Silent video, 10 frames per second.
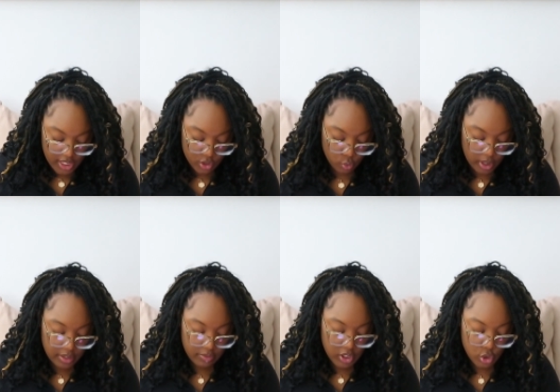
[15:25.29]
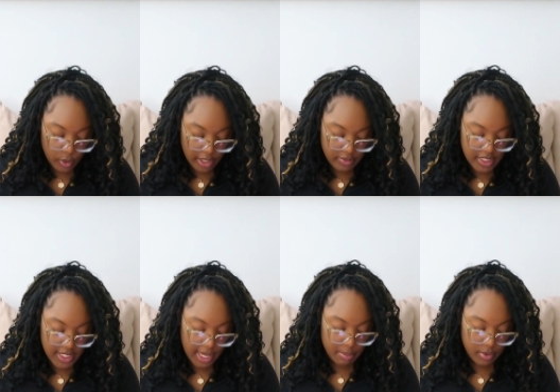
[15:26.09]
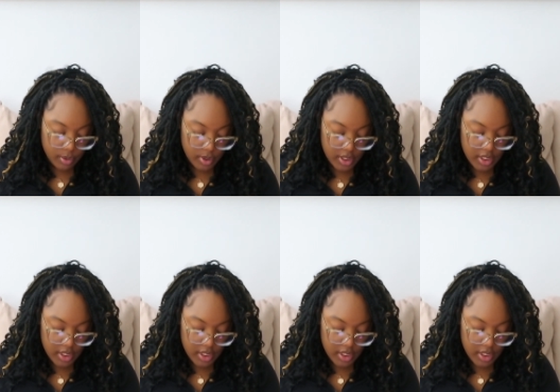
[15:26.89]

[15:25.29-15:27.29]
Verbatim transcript: says, One of the 12 disciples,